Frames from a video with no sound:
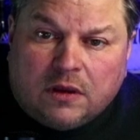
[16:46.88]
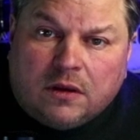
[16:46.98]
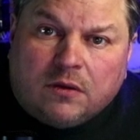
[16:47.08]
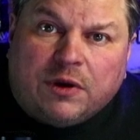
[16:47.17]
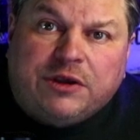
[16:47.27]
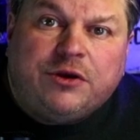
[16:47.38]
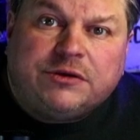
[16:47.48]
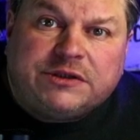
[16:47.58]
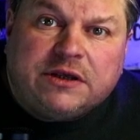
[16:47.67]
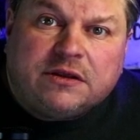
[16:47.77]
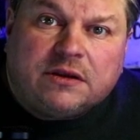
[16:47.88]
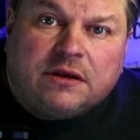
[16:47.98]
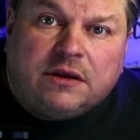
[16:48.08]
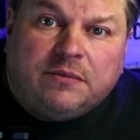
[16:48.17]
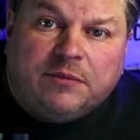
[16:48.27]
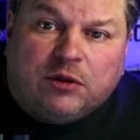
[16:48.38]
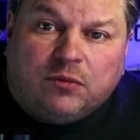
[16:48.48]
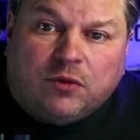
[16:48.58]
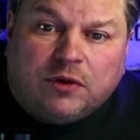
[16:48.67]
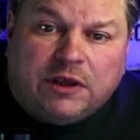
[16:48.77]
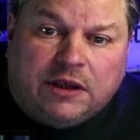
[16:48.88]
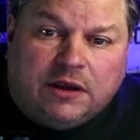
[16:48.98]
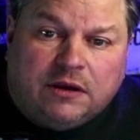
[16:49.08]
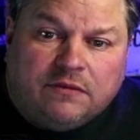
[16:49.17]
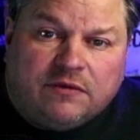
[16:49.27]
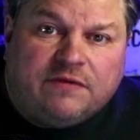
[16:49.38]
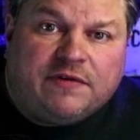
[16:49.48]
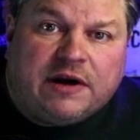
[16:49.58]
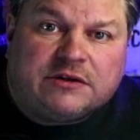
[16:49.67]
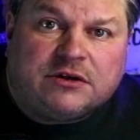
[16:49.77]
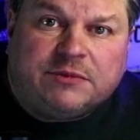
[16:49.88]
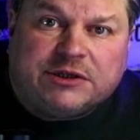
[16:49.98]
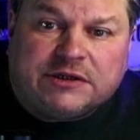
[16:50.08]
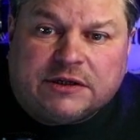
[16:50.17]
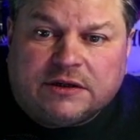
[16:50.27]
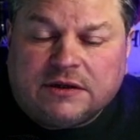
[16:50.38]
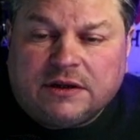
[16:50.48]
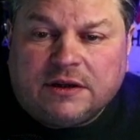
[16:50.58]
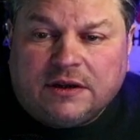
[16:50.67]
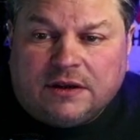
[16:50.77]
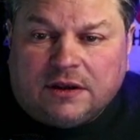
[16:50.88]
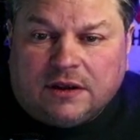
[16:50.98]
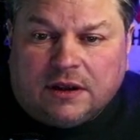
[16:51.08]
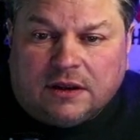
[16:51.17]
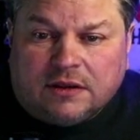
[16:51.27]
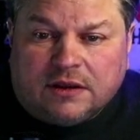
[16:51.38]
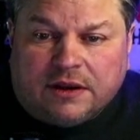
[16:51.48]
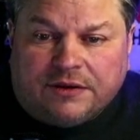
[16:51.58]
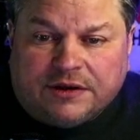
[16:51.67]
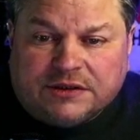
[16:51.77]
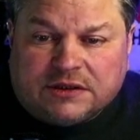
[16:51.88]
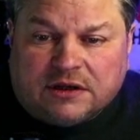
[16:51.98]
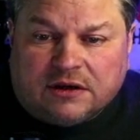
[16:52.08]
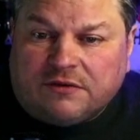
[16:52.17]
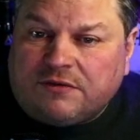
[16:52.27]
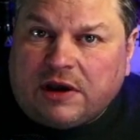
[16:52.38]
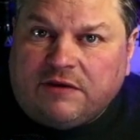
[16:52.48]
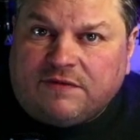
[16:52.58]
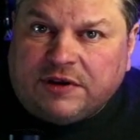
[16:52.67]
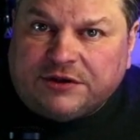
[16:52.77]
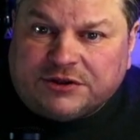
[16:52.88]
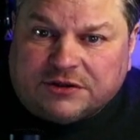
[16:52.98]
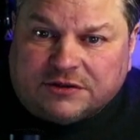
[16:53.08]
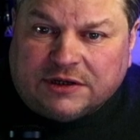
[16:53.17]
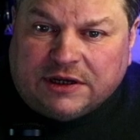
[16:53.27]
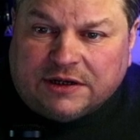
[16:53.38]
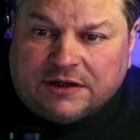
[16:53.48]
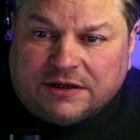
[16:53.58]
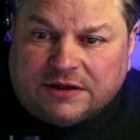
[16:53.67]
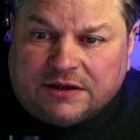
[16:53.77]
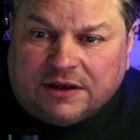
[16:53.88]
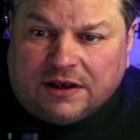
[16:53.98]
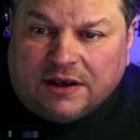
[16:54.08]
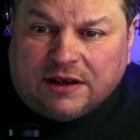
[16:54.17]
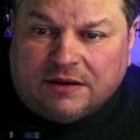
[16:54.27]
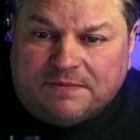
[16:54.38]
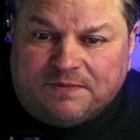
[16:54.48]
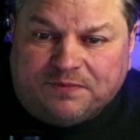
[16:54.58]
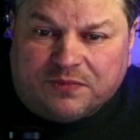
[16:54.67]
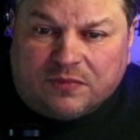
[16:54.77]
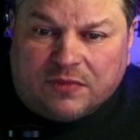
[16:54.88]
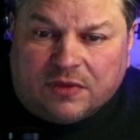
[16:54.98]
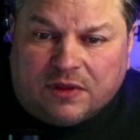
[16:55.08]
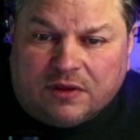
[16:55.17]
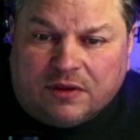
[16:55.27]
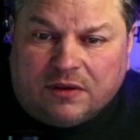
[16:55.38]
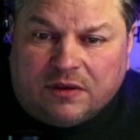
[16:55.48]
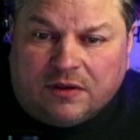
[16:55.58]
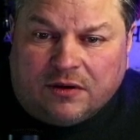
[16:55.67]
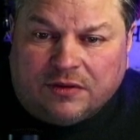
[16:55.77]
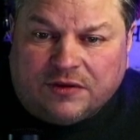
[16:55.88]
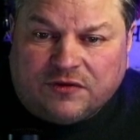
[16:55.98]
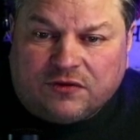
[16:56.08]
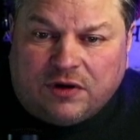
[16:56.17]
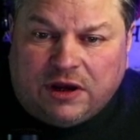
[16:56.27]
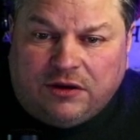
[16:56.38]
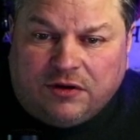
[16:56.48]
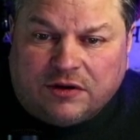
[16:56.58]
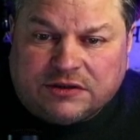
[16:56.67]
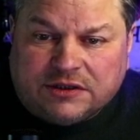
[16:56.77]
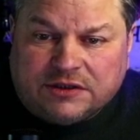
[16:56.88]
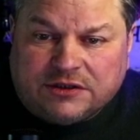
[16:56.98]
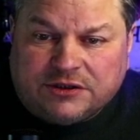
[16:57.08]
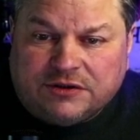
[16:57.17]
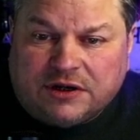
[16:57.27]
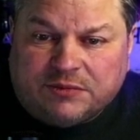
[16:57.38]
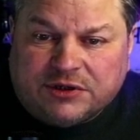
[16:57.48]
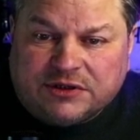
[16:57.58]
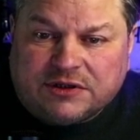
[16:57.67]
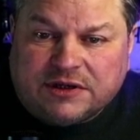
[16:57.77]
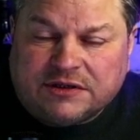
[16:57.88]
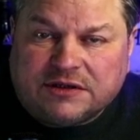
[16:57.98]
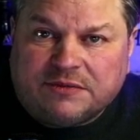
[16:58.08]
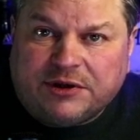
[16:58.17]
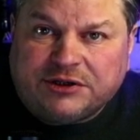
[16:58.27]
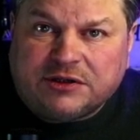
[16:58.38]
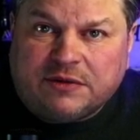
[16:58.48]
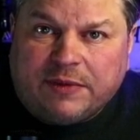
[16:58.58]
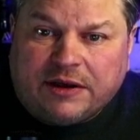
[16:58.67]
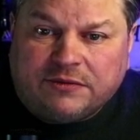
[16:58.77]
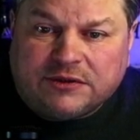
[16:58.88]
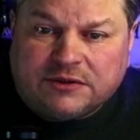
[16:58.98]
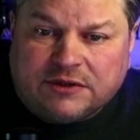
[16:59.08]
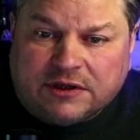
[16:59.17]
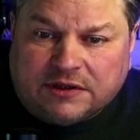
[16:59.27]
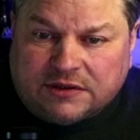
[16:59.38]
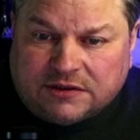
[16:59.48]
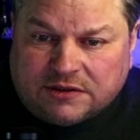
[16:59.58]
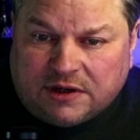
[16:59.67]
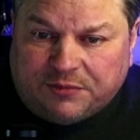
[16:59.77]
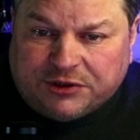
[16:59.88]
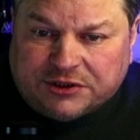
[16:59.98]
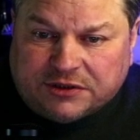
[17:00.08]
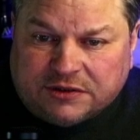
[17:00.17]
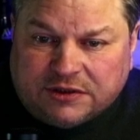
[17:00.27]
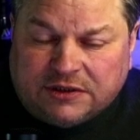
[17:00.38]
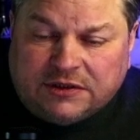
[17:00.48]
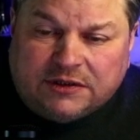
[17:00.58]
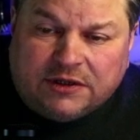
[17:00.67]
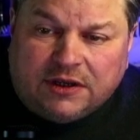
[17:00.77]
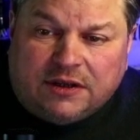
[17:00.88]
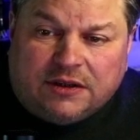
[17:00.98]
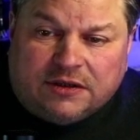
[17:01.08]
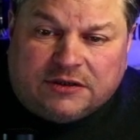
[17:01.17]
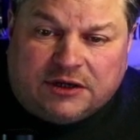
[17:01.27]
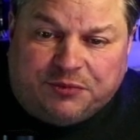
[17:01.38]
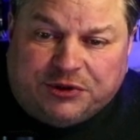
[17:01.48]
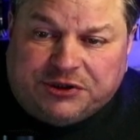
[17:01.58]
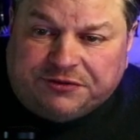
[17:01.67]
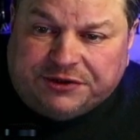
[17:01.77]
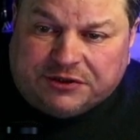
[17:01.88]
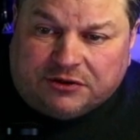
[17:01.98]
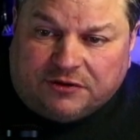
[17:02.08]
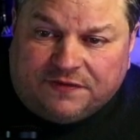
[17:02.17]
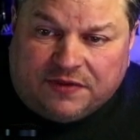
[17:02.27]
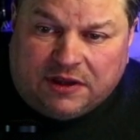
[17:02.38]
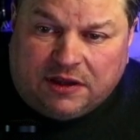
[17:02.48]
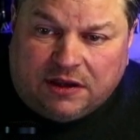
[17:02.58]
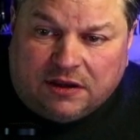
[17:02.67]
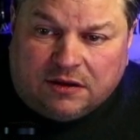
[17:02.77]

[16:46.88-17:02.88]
When using the Milwaukee refractometer, there is a great feature on here. On the screen you can see there's two numbers. There's the measured amount and there's the temperature. The temperature is of the